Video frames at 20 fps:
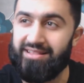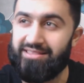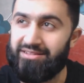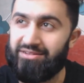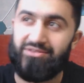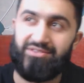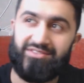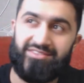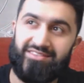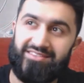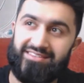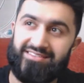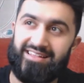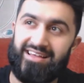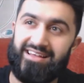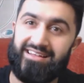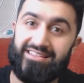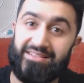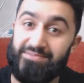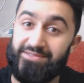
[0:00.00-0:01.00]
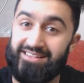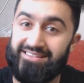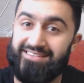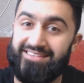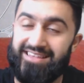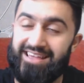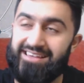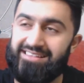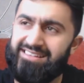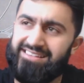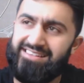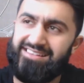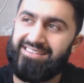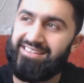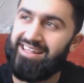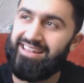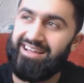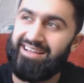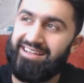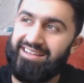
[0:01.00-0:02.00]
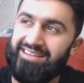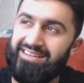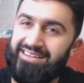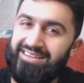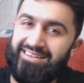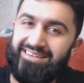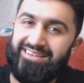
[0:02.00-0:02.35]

And the cooks are just like the patissiers are just there like,